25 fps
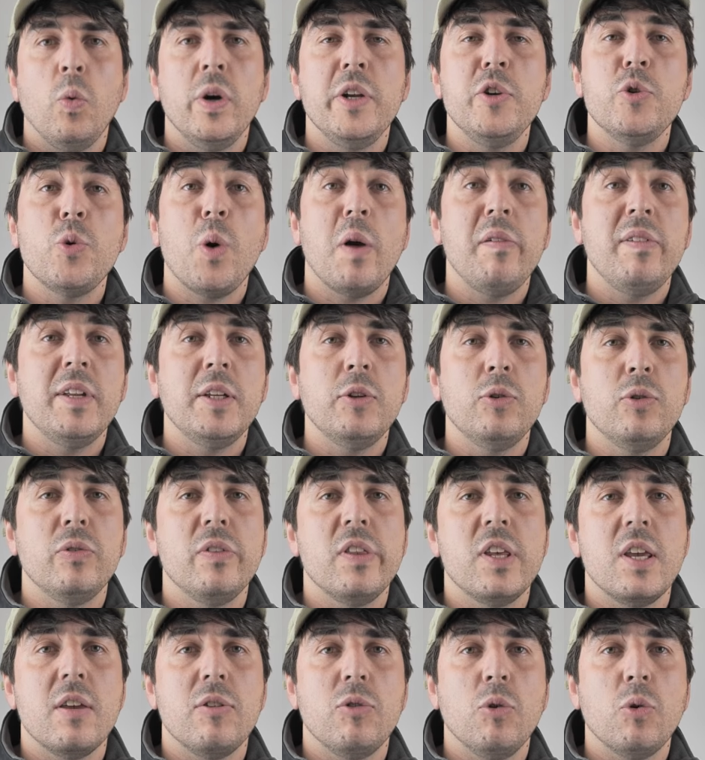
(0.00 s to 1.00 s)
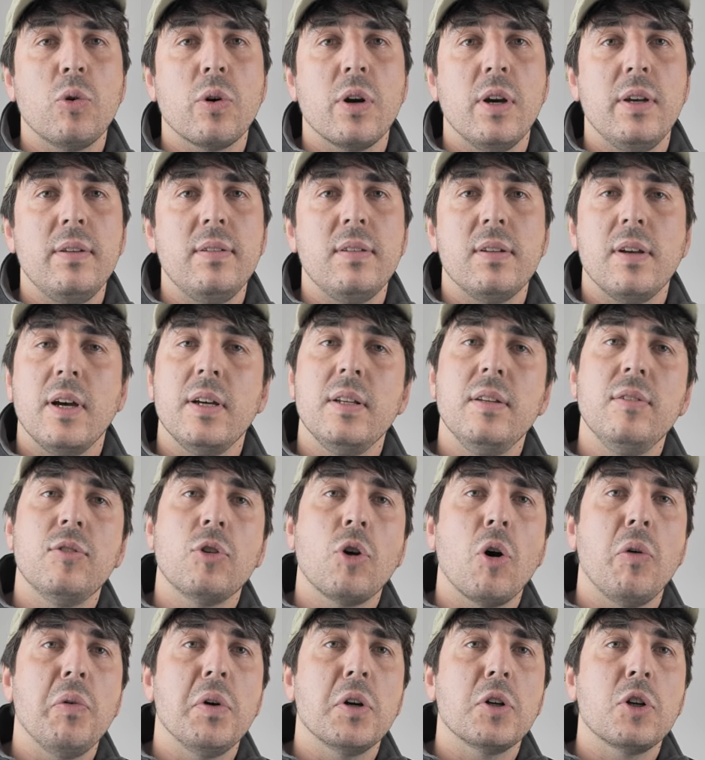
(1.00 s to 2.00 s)
When traveling to the Azores, I
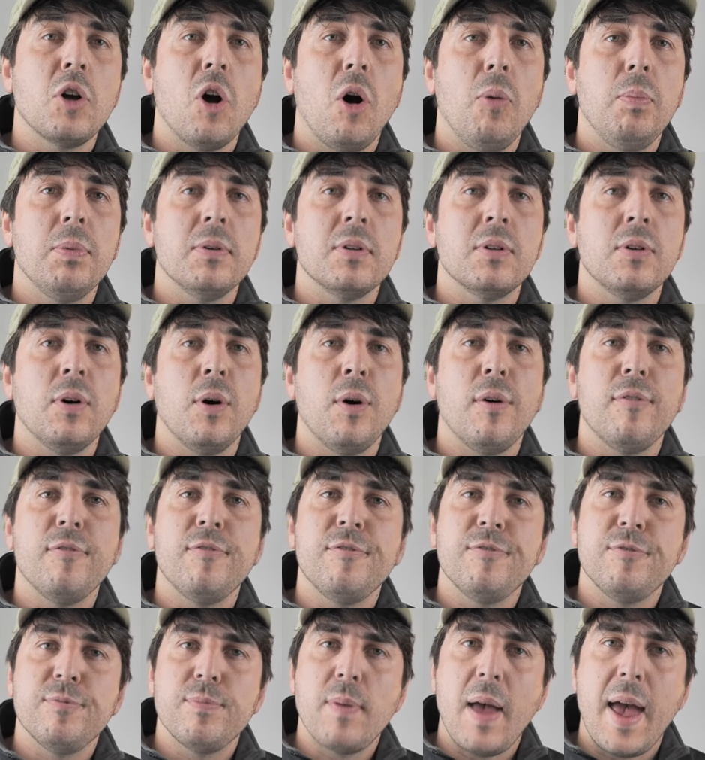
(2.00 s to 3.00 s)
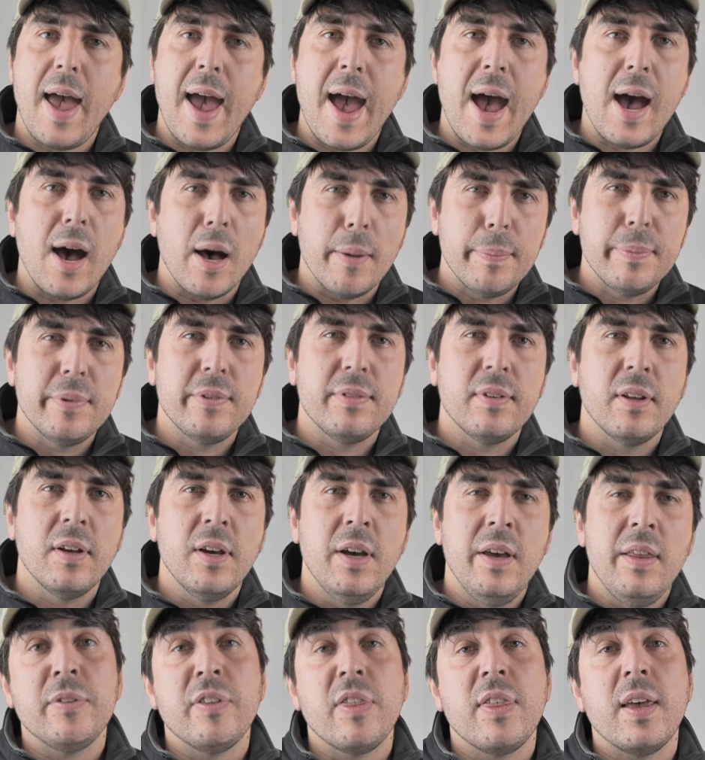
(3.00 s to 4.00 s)
discovered a couple of apps
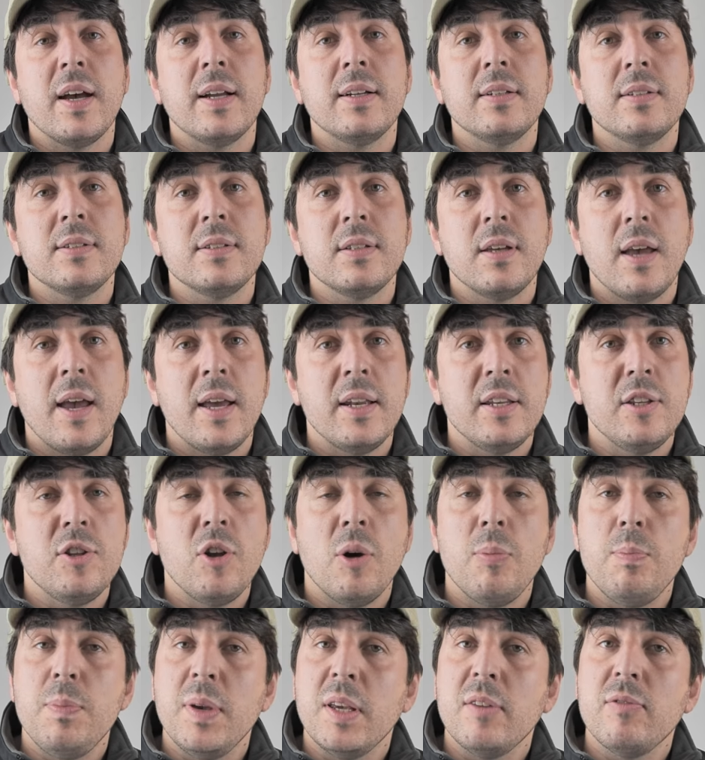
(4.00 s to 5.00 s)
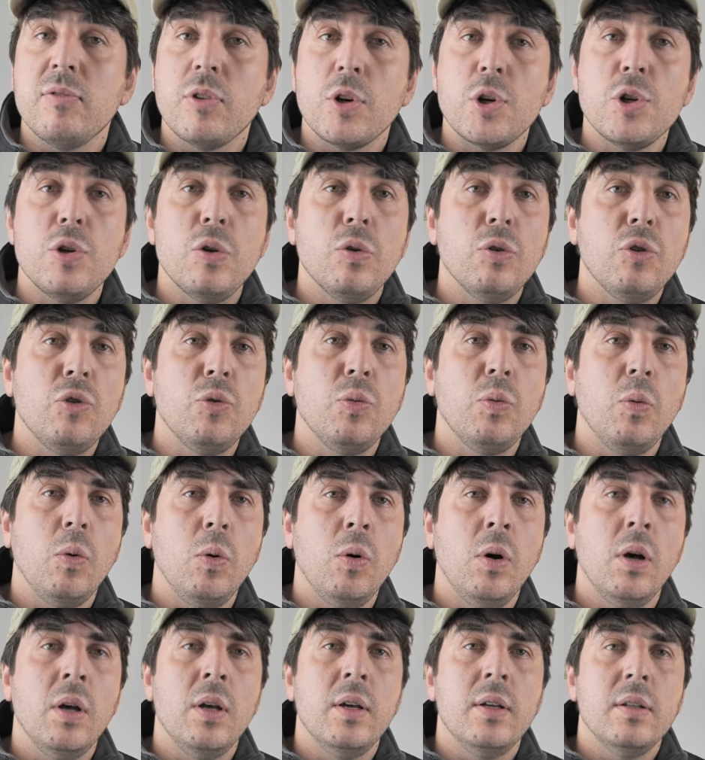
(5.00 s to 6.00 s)
that ended up being very
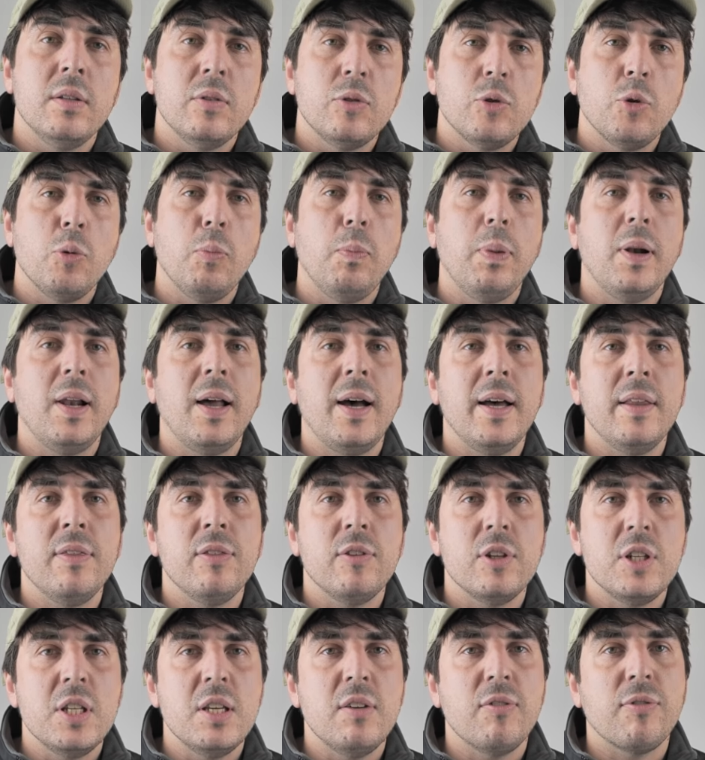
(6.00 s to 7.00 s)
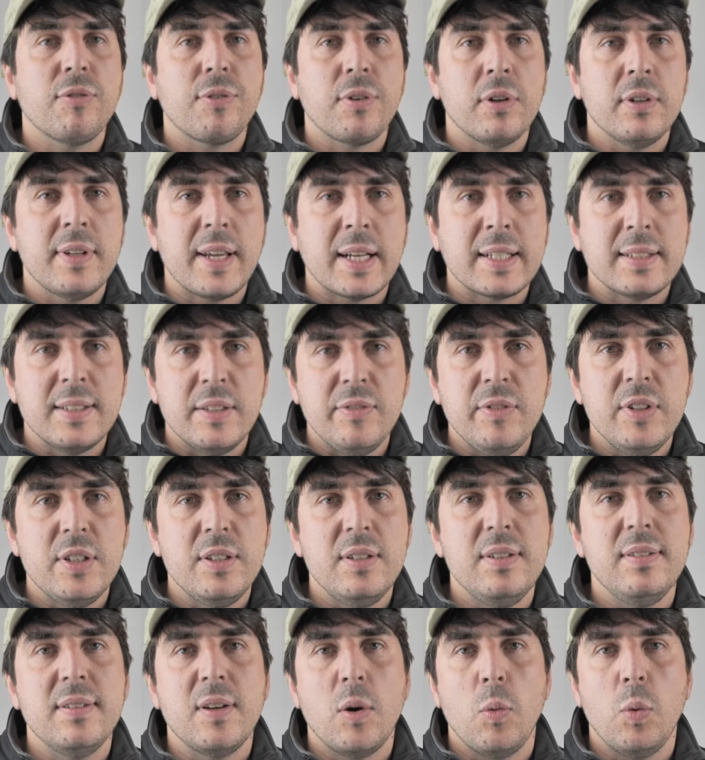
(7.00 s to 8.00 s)
useful to plan the different
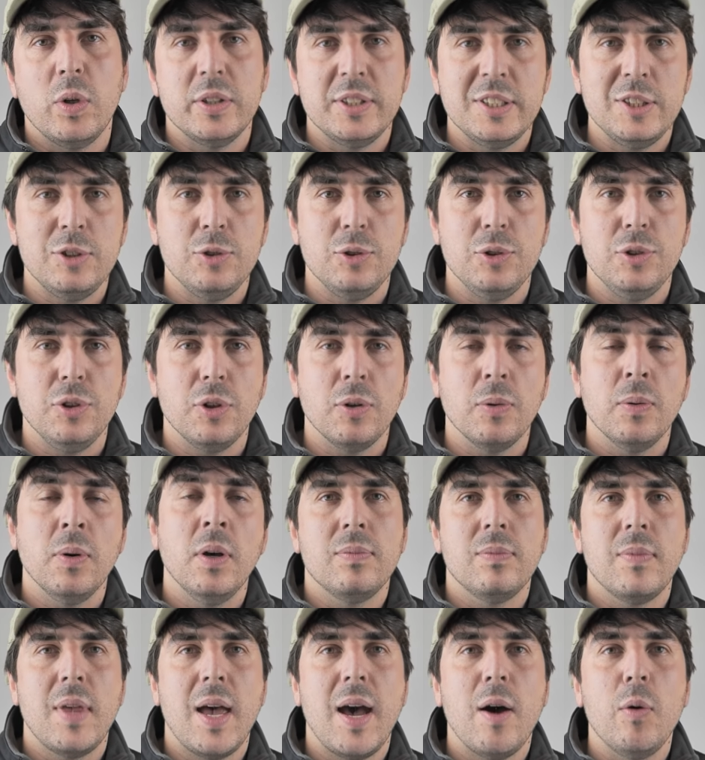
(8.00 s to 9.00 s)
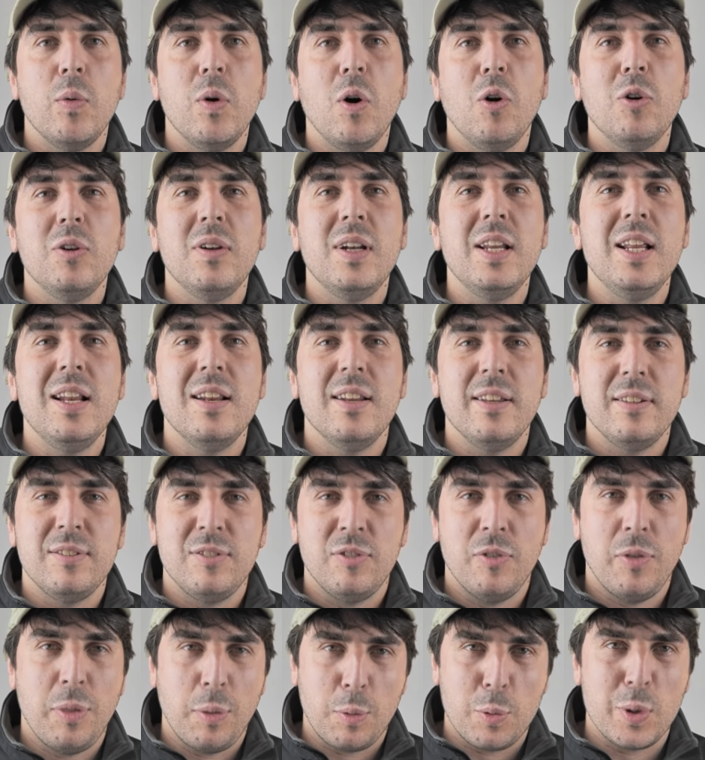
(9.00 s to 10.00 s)
activities I wanted to do. I will only
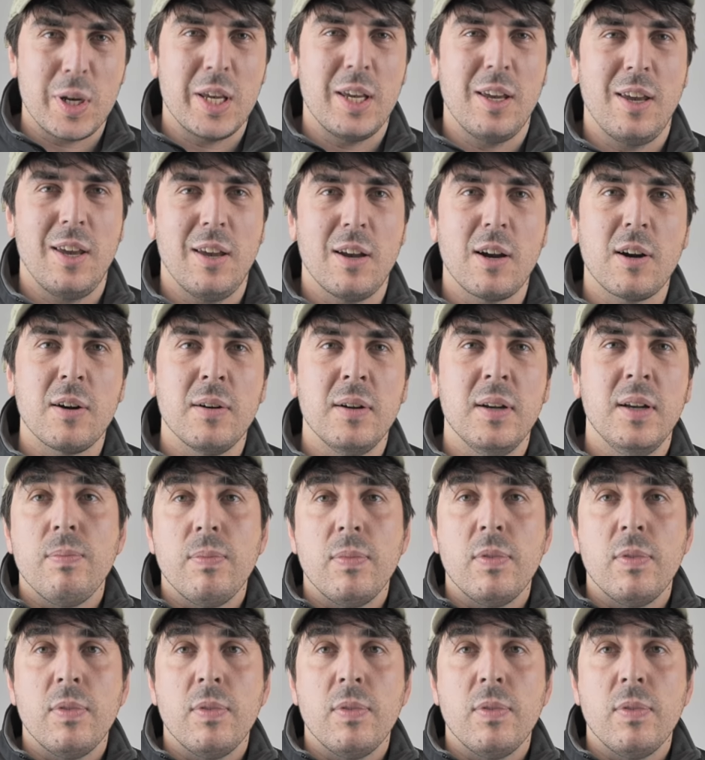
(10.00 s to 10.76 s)
list three here.